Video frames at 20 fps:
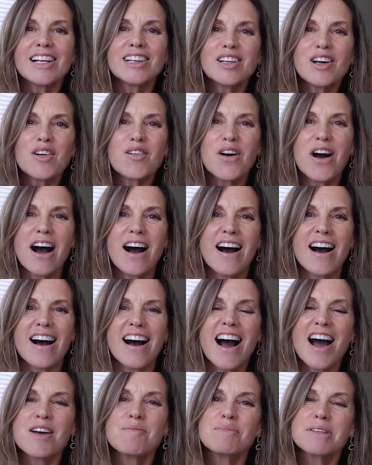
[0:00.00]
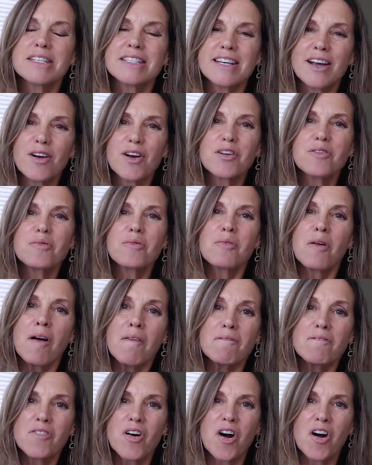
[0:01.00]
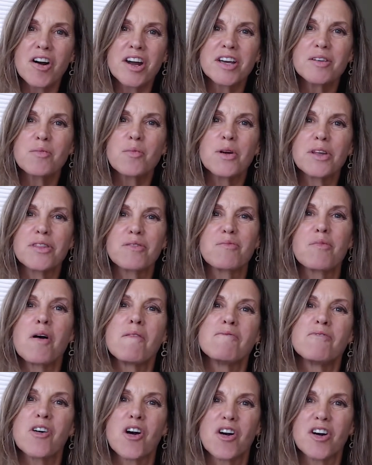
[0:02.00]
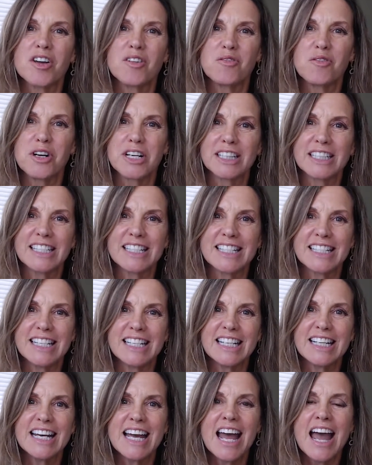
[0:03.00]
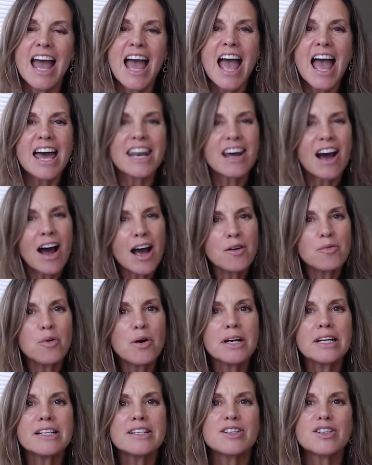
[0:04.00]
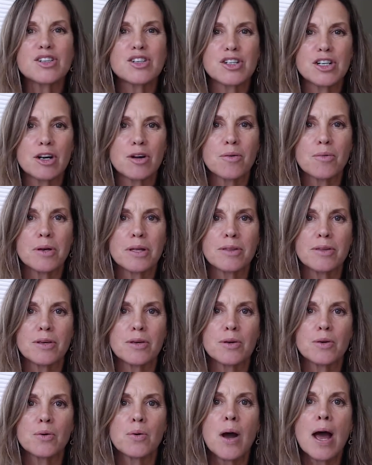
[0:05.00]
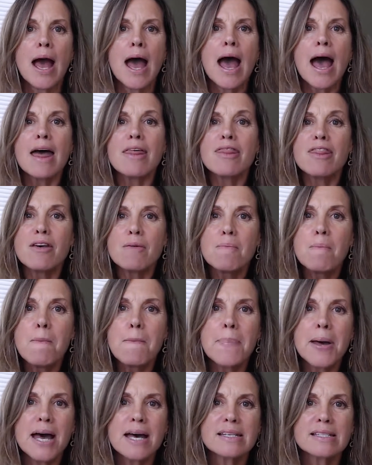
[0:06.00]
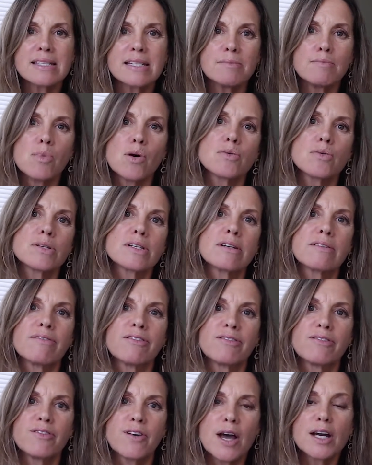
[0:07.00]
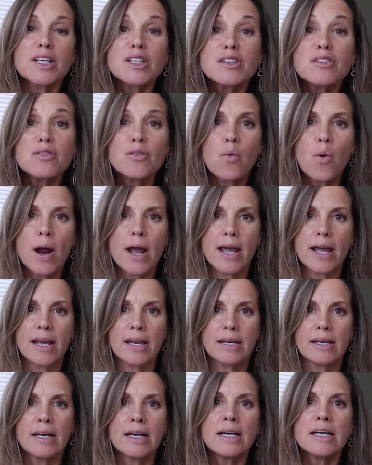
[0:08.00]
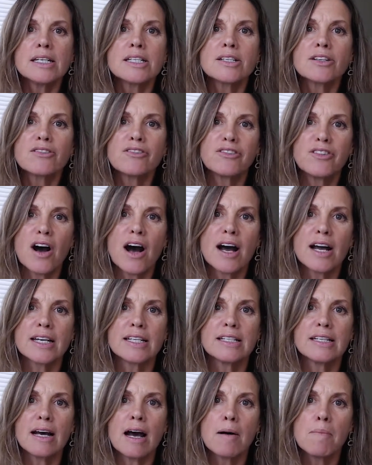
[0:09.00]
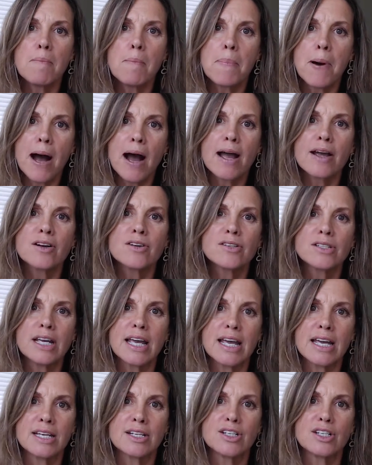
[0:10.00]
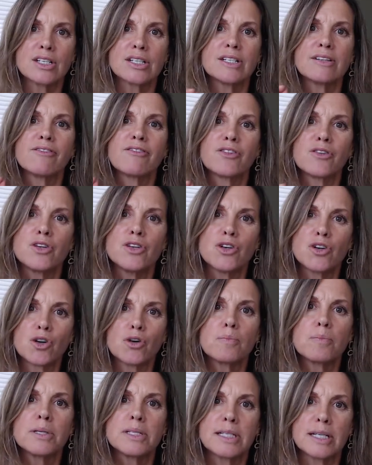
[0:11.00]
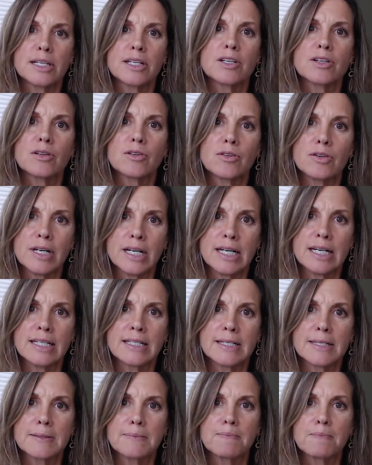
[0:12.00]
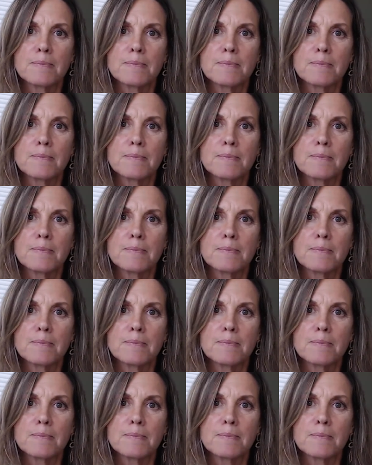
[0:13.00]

Aloha, I'm Sarah Rumvari with Rumvari Realty, and I wanted to share with you the best and most effective way to find a buyer's agent for your particular needs.